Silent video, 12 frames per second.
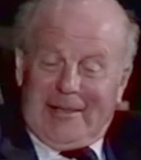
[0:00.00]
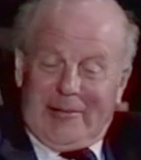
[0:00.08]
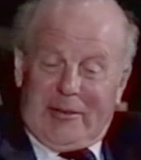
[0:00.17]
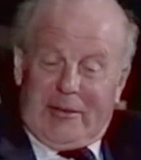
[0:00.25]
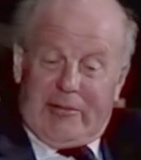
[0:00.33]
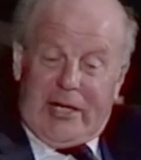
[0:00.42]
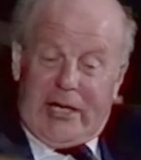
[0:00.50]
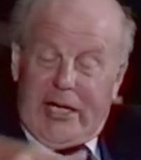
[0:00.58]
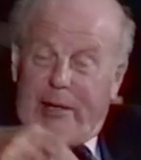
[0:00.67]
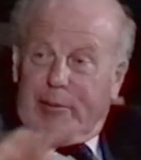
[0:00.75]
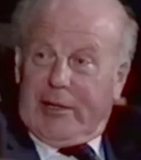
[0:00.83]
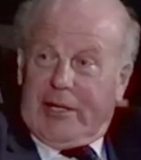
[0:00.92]
I mean, you'd run a
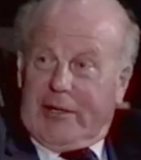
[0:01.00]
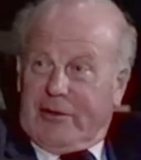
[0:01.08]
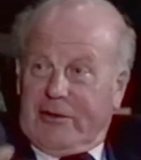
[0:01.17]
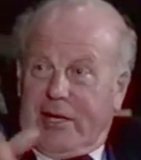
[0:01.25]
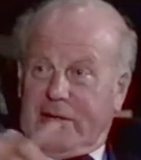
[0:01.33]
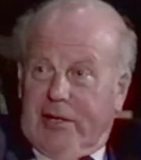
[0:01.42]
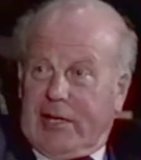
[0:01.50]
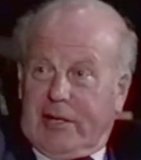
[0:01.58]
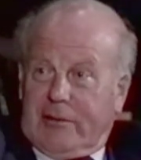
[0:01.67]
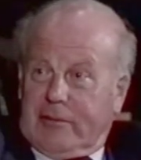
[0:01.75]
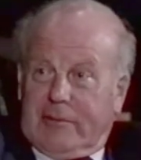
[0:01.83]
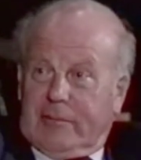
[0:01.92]
cable down the trouser
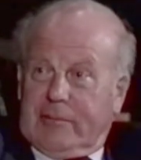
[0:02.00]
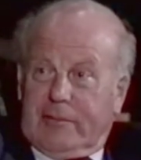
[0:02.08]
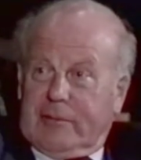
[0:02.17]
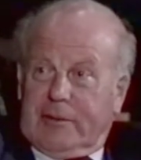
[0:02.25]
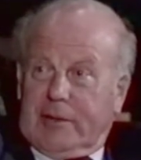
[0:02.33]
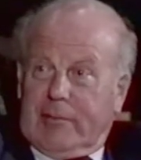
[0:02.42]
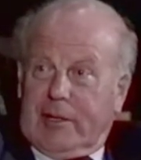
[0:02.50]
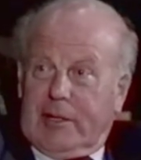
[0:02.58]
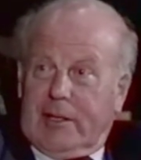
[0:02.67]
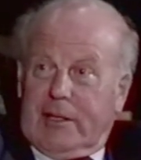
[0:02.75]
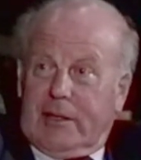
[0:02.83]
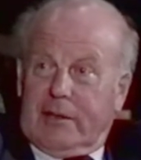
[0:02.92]
leg or something
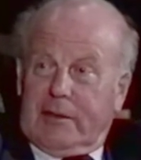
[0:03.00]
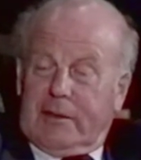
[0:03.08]
like that.